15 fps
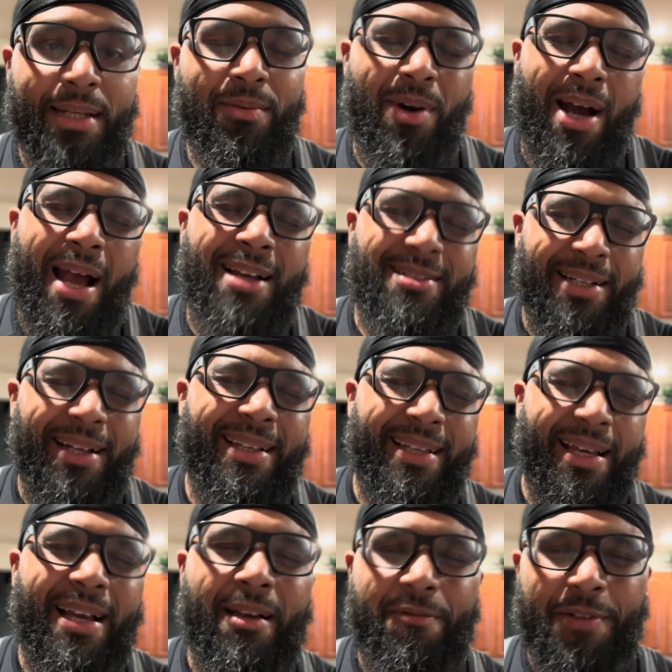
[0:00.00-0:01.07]
Well, actually, I
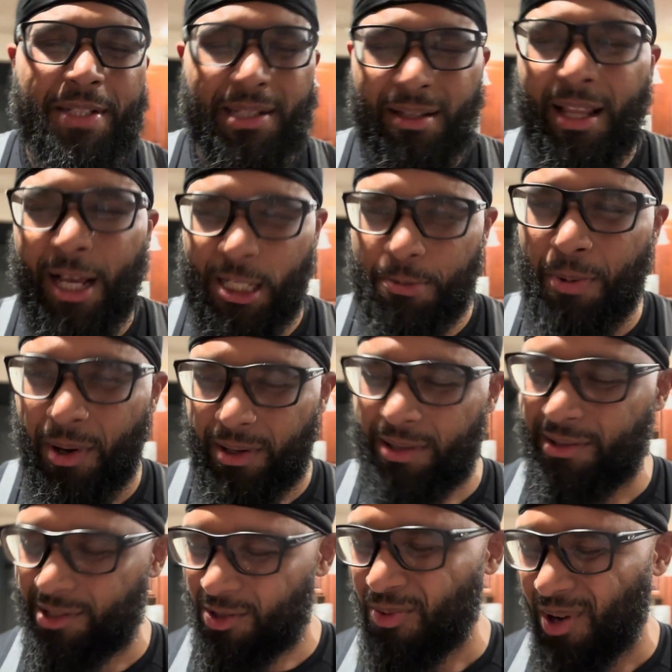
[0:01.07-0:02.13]
can. I can fit the glass part in
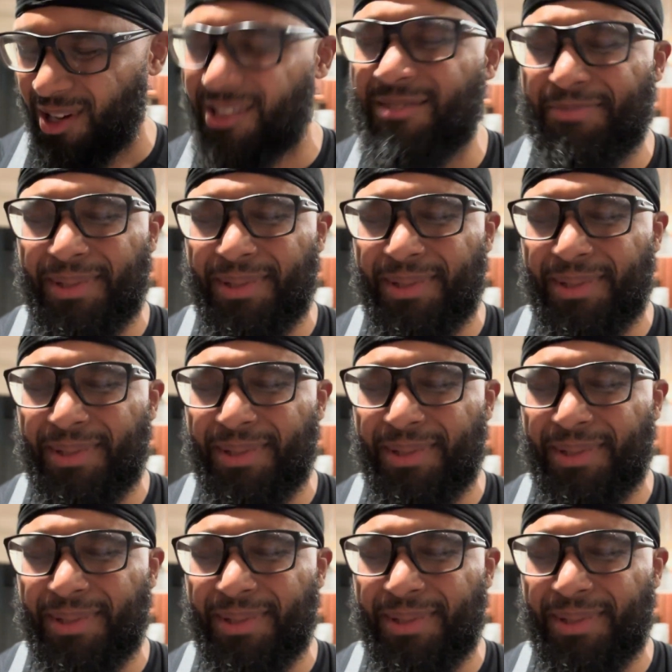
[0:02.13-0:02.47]
the dishwasher,